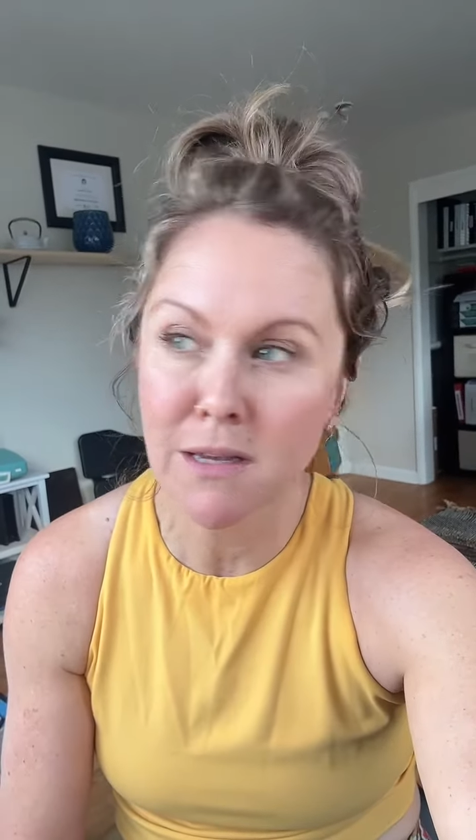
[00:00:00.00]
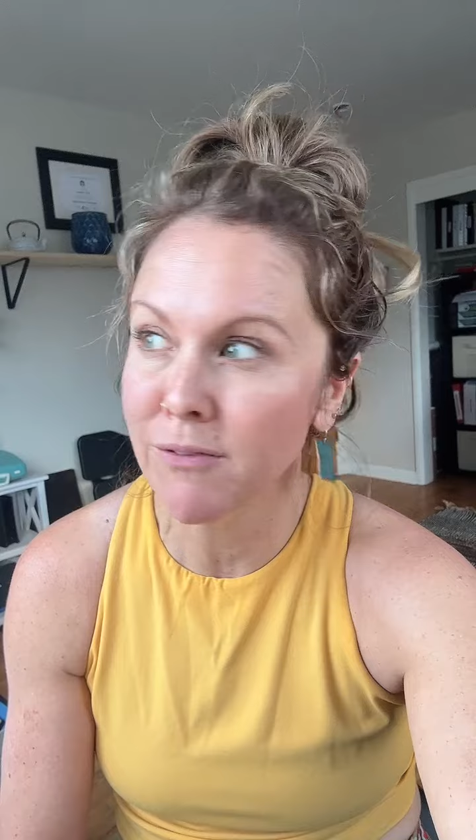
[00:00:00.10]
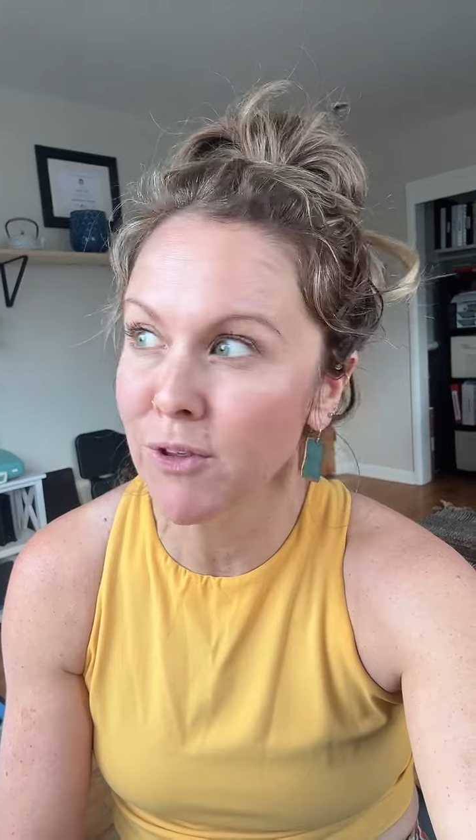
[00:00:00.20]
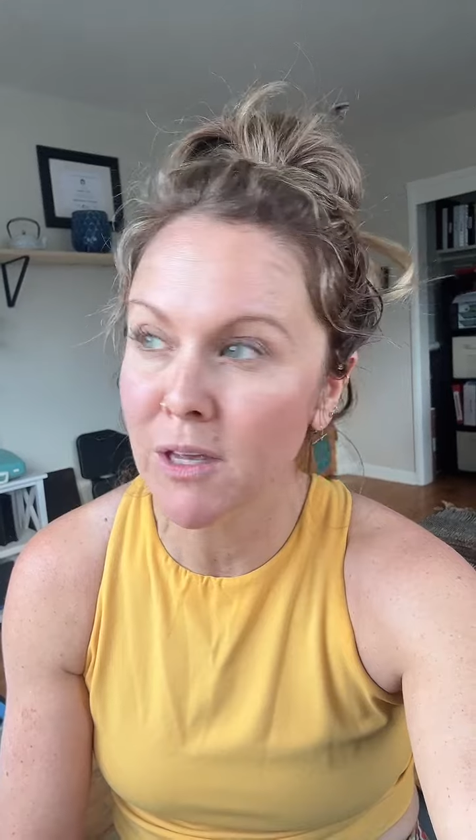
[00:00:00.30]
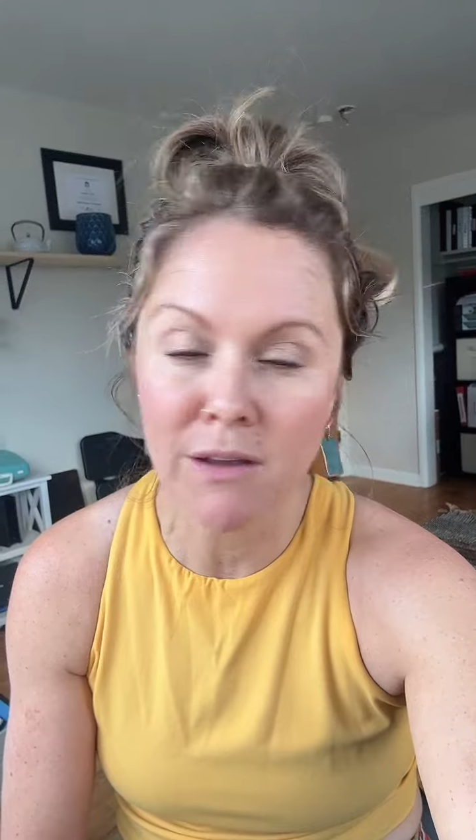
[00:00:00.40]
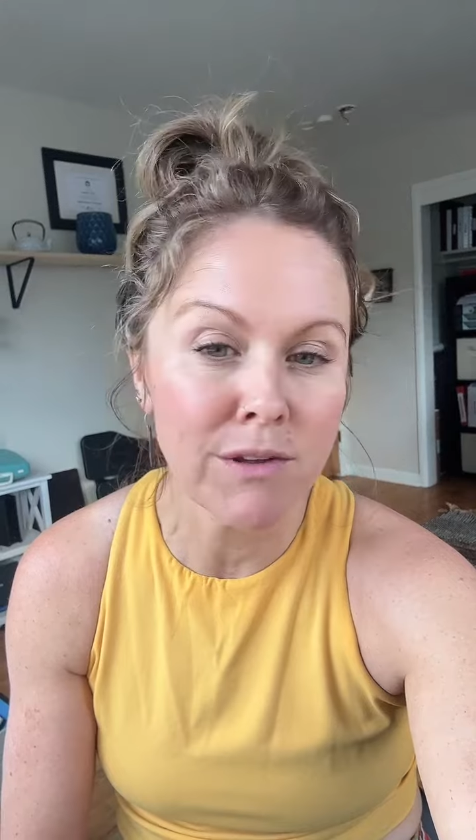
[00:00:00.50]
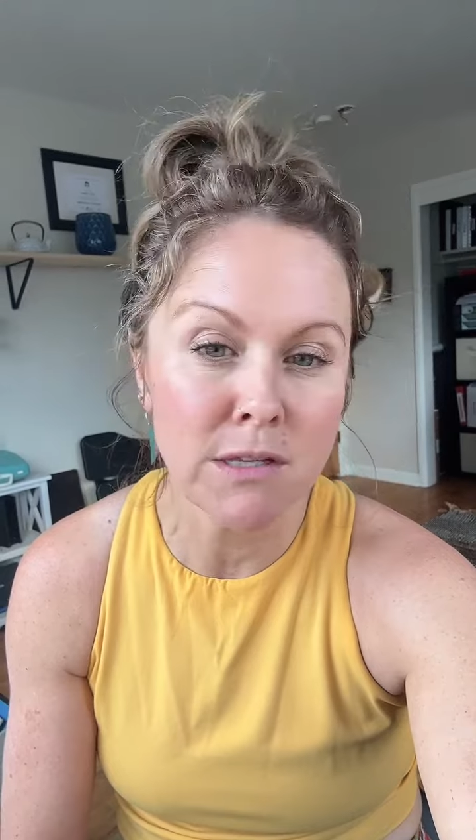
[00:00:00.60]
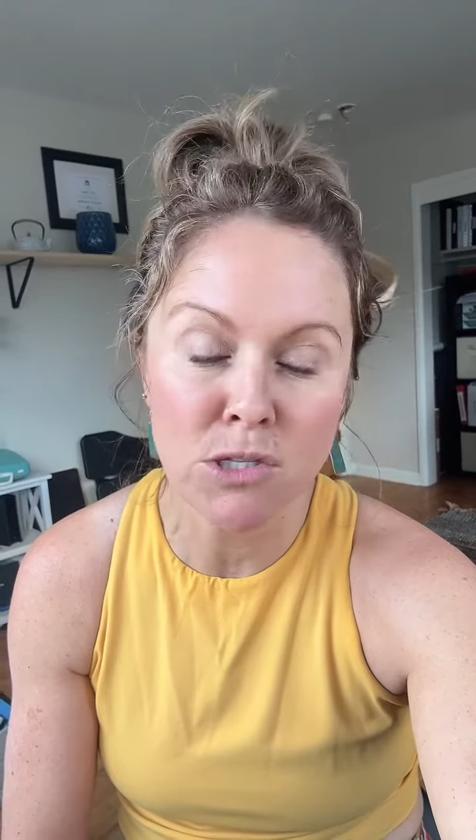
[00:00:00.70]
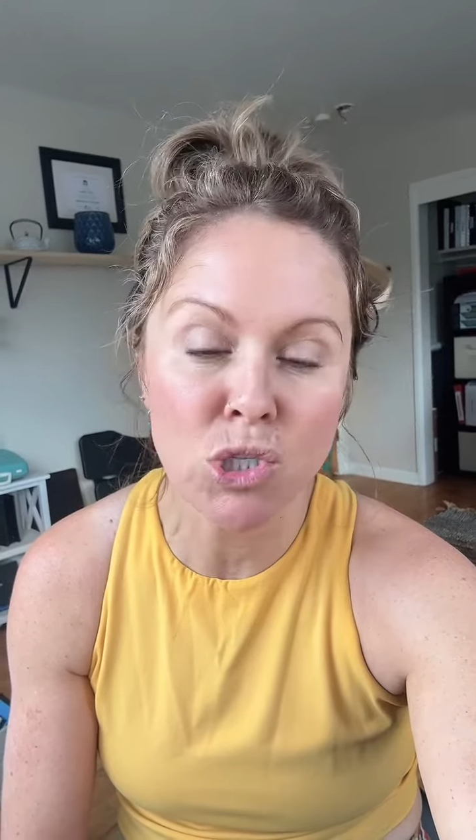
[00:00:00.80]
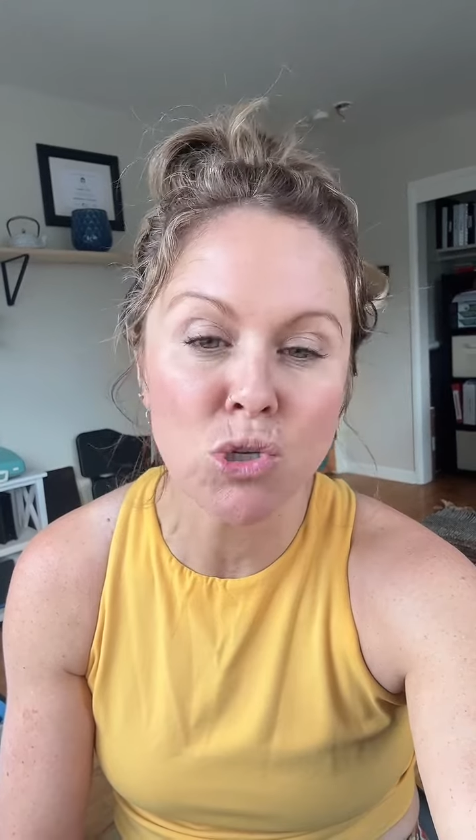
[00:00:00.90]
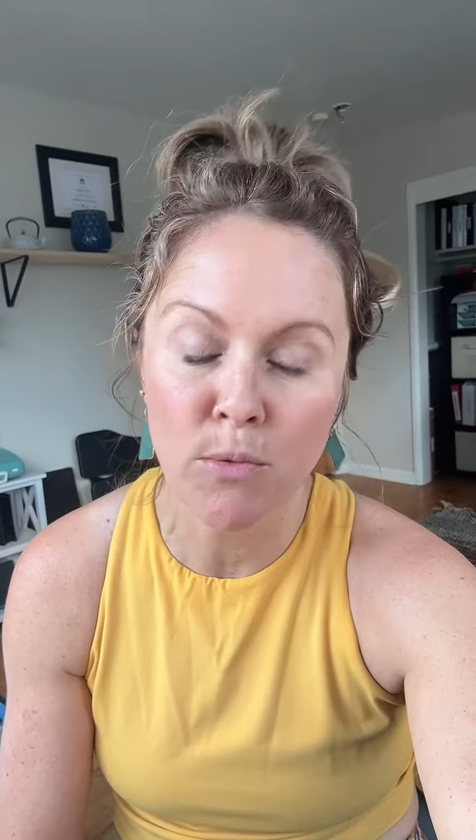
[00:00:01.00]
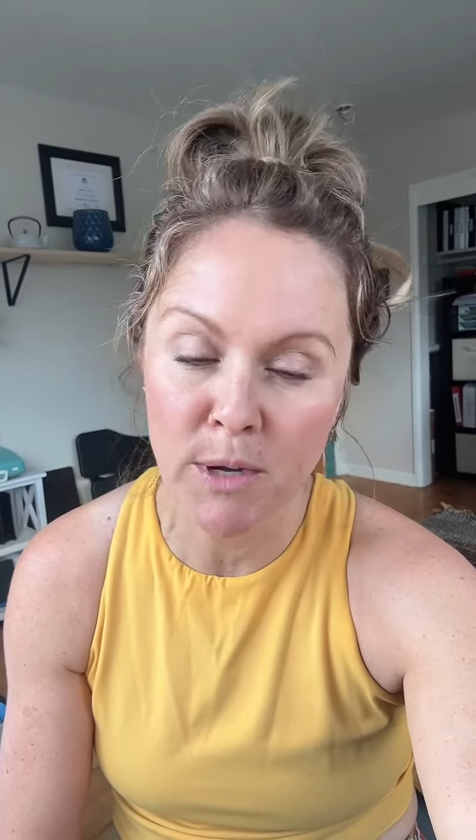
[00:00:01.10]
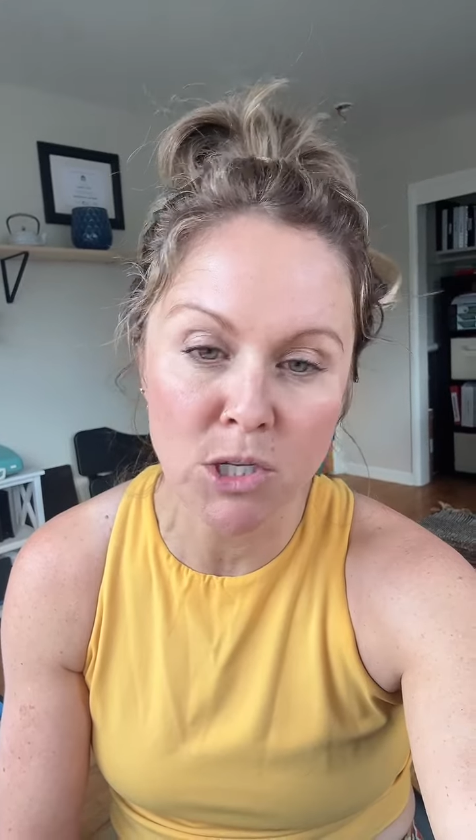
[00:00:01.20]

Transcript: I feel like I've eaten so many